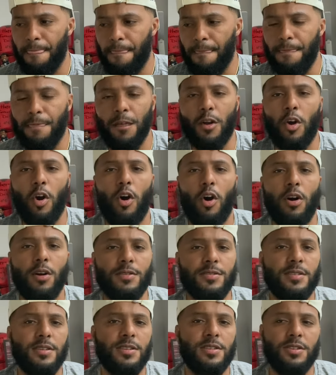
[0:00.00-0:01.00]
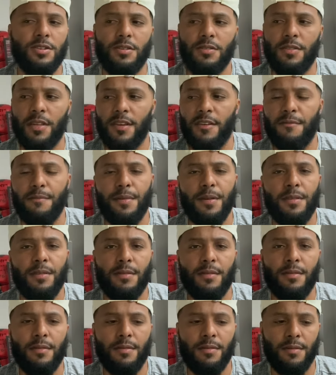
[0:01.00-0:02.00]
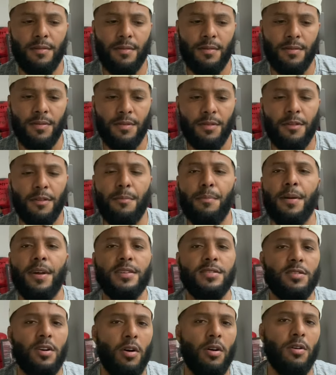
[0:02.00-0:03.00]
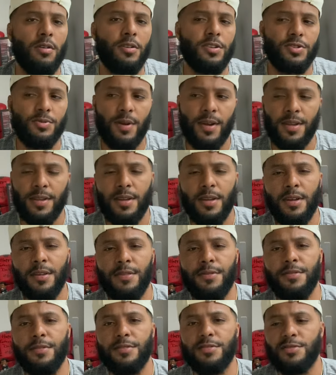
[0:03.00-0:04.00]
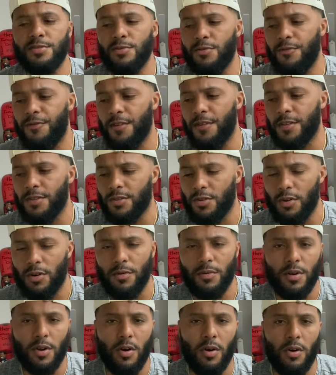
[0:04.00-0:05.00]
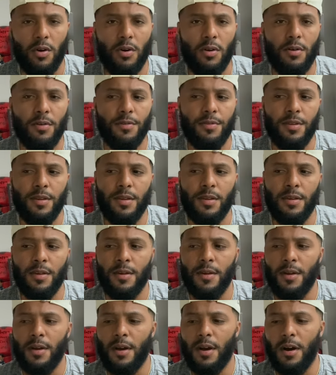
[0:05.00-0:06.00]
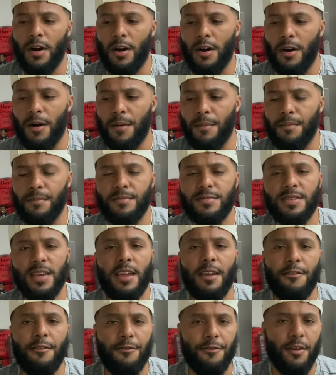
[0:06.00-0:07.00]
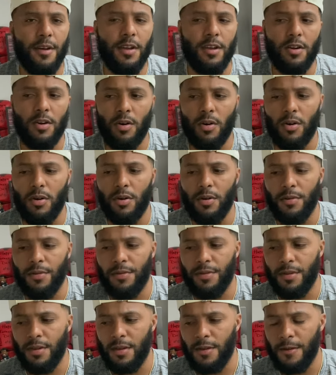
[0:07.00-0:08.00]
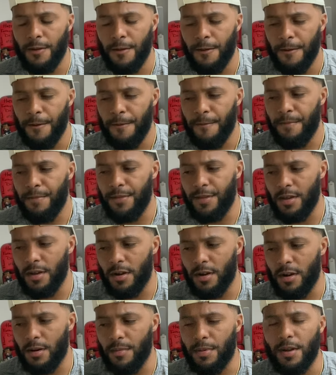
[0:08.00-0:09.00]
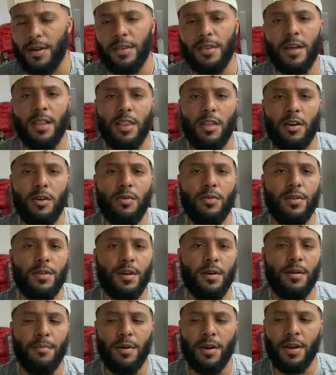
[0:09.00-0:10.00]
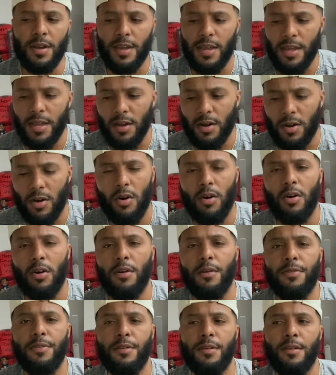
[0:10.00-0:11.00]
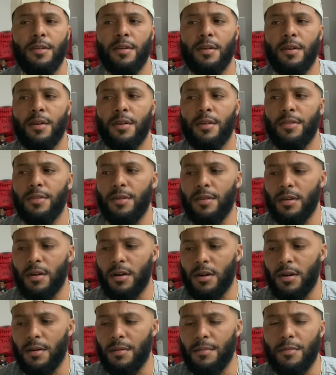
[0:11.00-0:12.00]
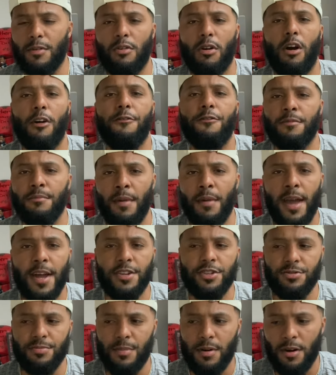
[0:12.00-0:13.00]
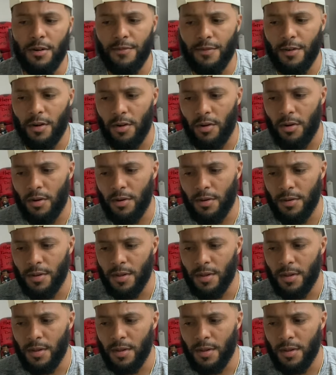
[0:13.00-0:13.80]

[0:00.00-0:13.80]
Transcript: the cards this year that have been the, the, the best cards, right? The Tszyu Fundora card, the um, Tank Frank card, the the um, Canelo and Munguia card, the the um, Crawford Madrimov card.